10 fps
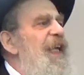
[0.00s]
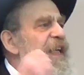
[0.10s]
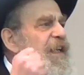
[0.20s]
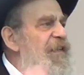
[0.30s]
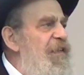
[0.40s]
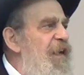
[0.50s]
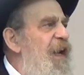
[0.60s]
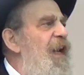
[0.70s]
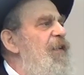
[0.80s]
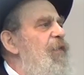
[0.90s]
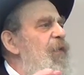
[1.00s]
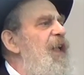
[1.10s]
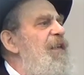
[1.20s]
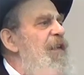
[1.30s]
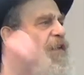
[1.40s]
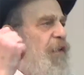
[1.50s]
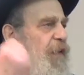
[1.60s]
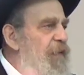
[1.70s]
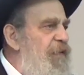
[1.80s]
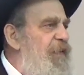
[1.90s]
he can start with the
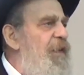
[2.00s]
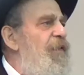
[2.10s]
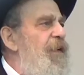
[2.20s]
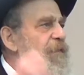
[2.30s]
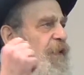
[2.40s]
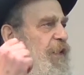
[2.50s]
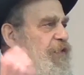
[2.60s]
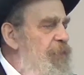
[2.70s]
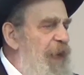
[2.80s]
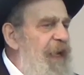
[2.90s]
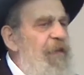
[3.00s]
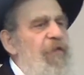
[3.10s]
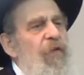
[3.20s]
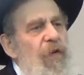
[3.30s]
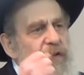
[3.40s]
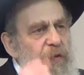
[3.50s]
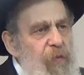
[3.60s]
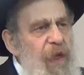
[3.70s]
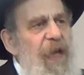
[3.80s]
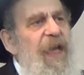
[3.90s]
Torah Tziva and with the Shema Yisrael, the
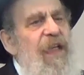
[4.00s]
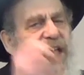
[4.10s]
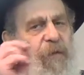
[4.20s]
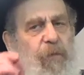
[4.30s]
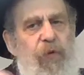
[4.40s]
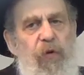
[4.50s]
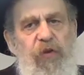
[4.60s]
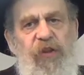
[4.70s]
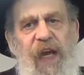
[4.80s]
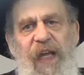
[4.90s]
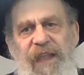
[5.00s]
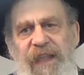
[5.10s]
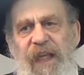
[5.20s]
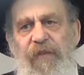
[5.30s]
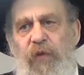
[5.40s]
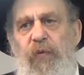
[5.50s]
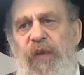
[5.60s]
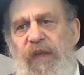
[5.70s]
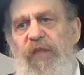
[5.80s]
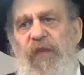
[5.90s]
way that pure child that never knew
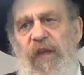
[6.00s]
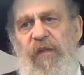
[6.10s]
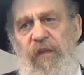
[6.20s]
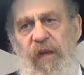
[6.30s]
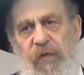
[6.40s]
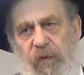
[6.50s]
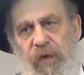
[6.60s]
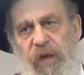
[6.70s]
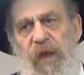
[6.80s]
different can start with.